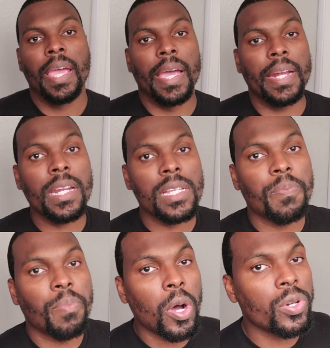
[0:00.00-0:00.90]
And then this
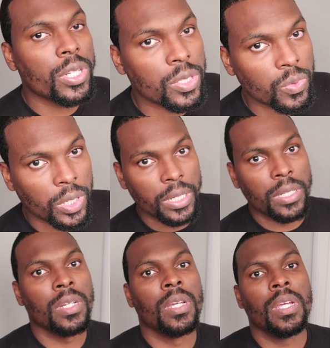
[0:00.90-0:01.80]
bonus
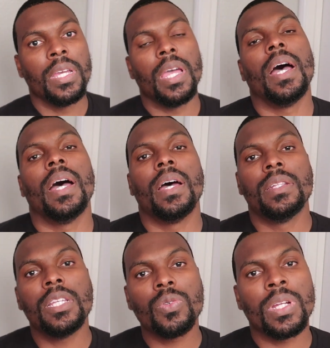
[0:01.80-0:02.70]
one,
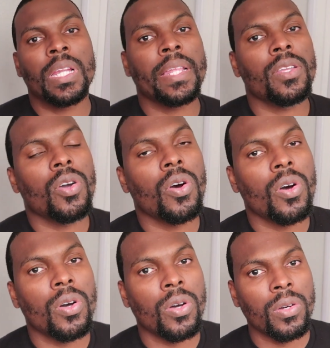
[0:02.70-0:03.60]
this one I like to
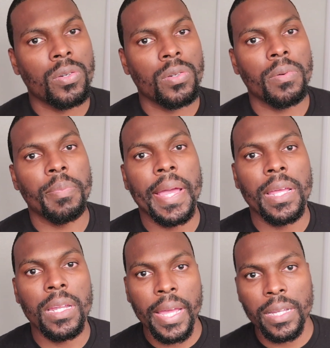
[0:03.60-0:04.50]
call my
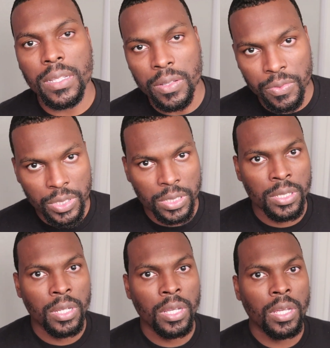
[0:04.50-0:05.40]

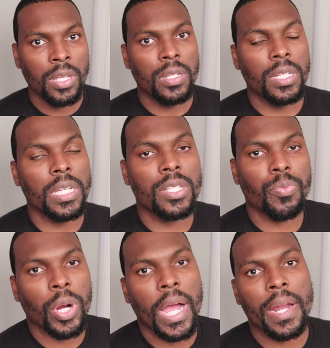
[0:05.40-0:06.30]
electives. These
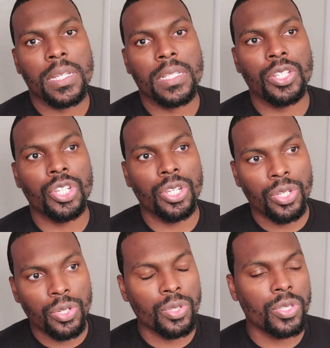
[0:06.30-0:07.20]
are products that you
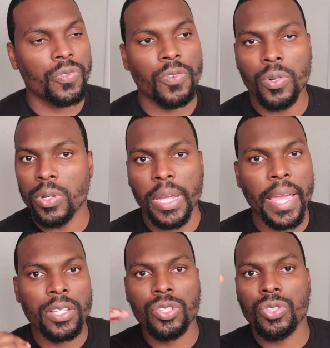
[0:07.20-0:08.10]
use for
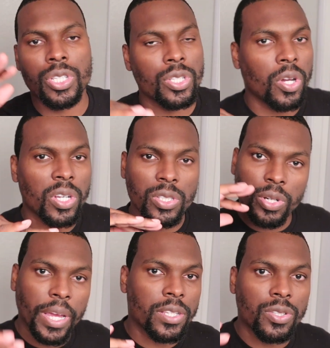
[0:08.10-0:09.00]
extra sauce
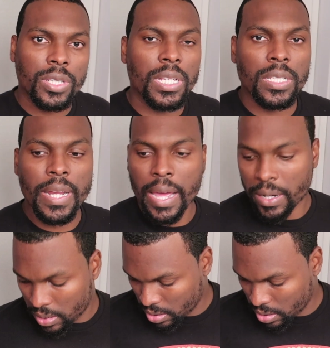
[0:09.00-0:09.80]
or extra this or that.